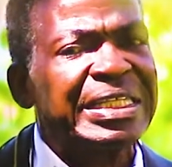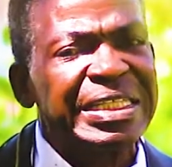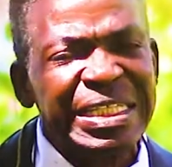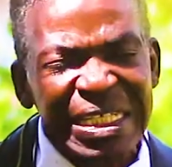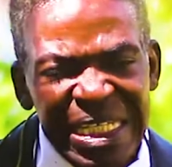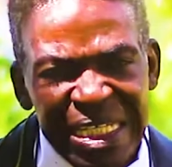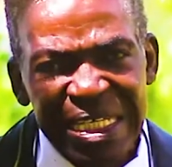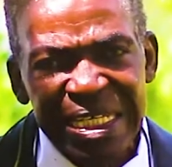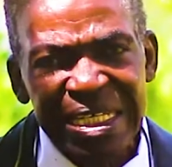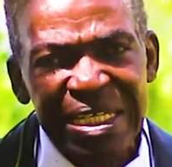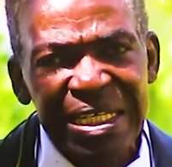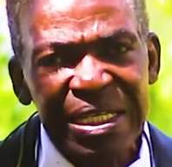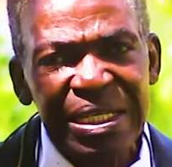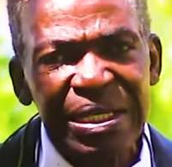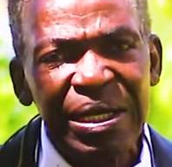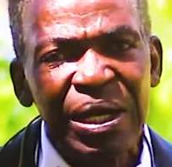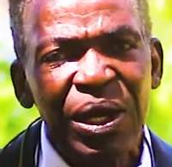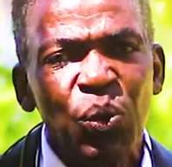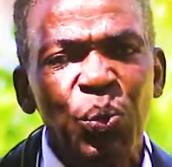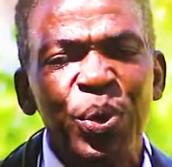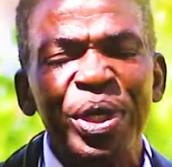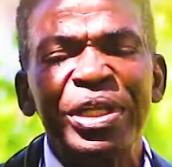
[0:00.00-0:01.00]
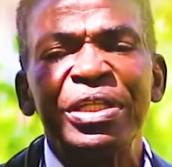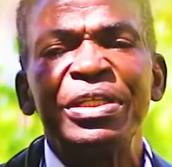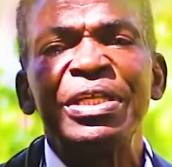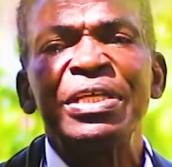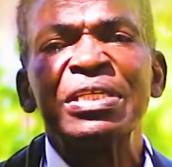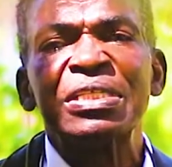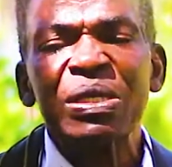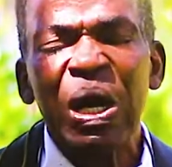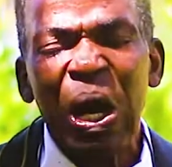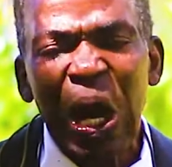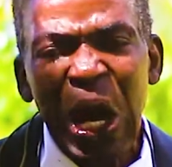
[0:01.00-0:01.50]
deal with
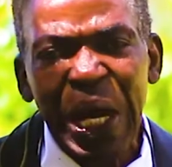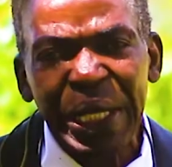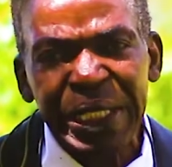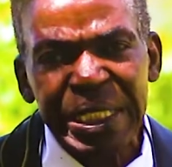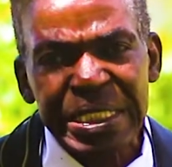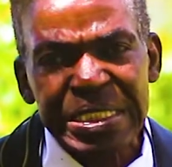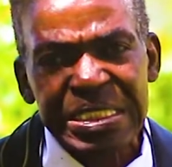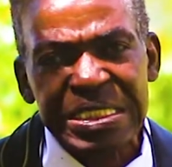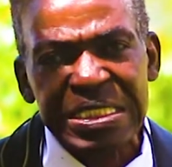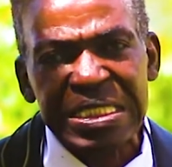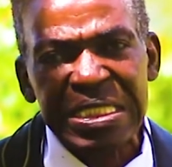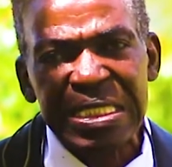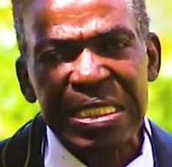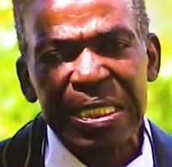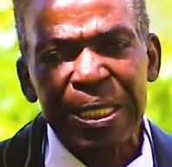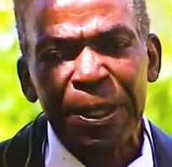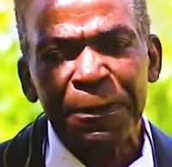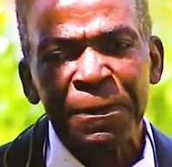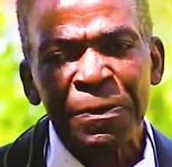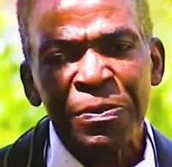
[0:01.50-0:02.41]
dishonesty.